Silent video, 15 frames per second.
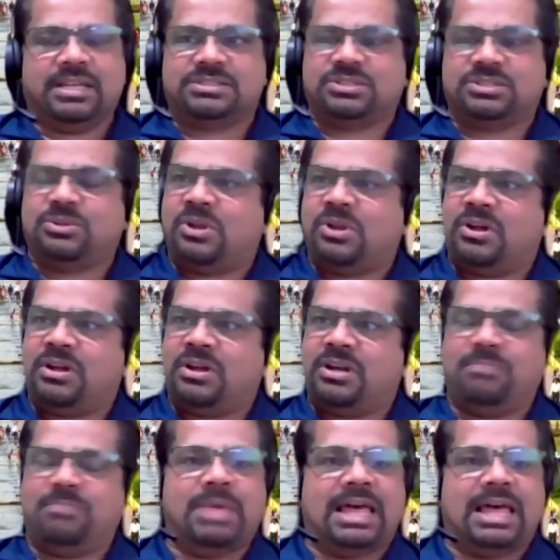It's no
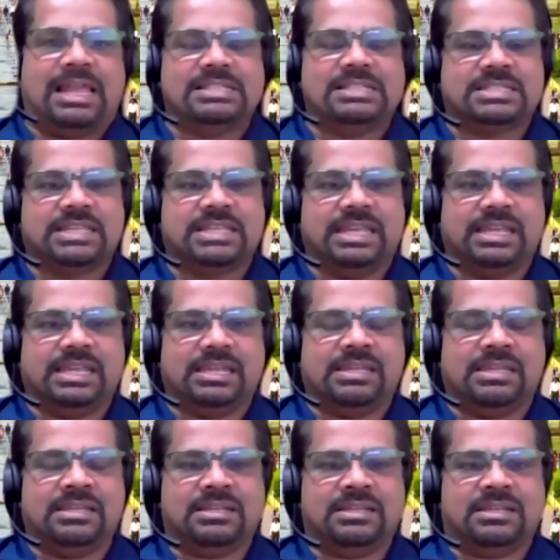longer balancing
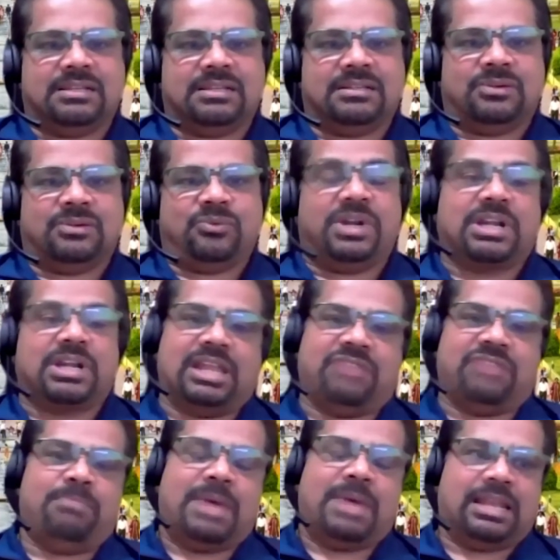work
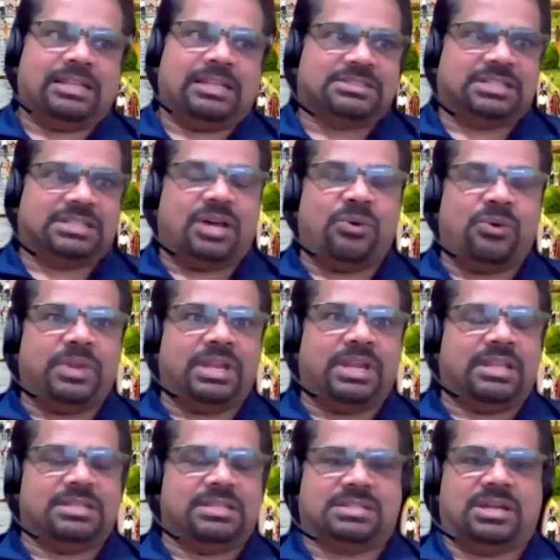life balance. Now
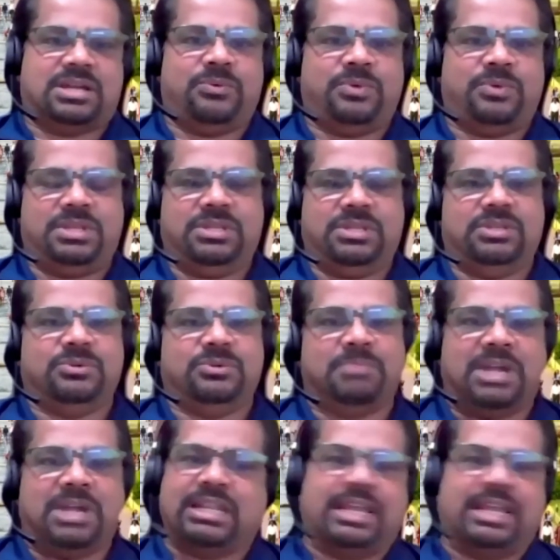it is, how do you
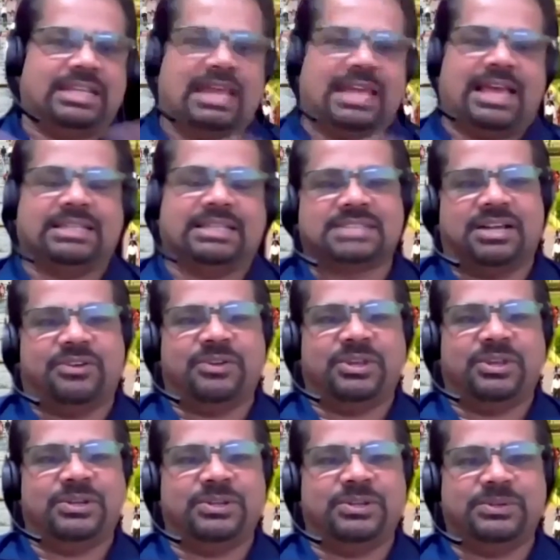multitask? How
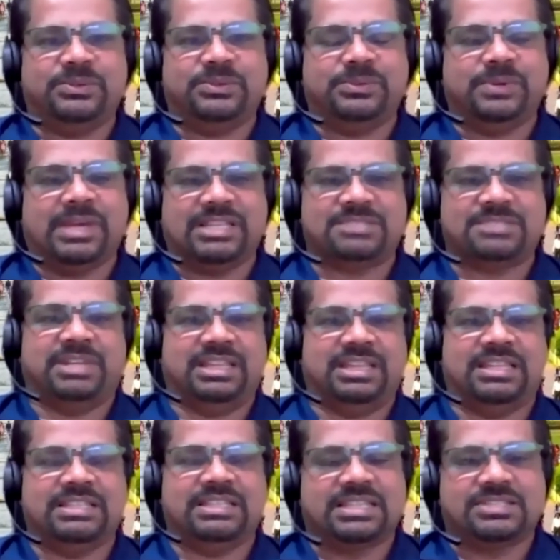do you do as many
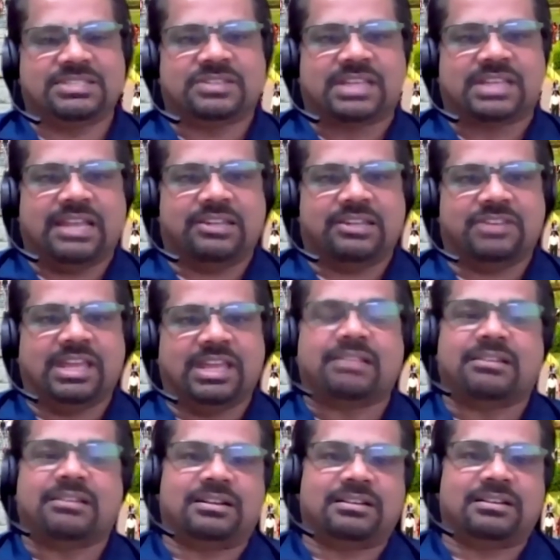things as you can
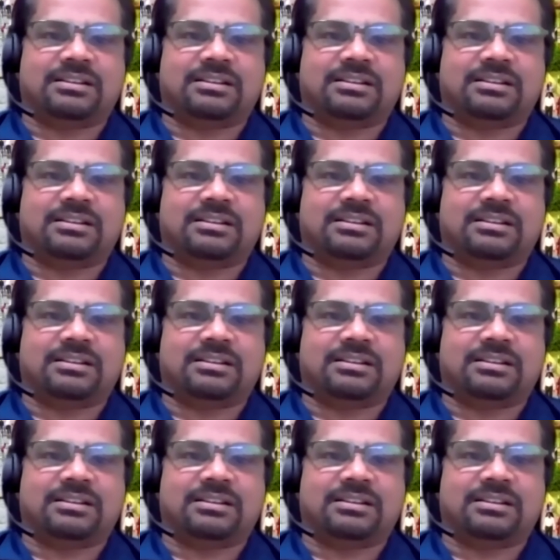together,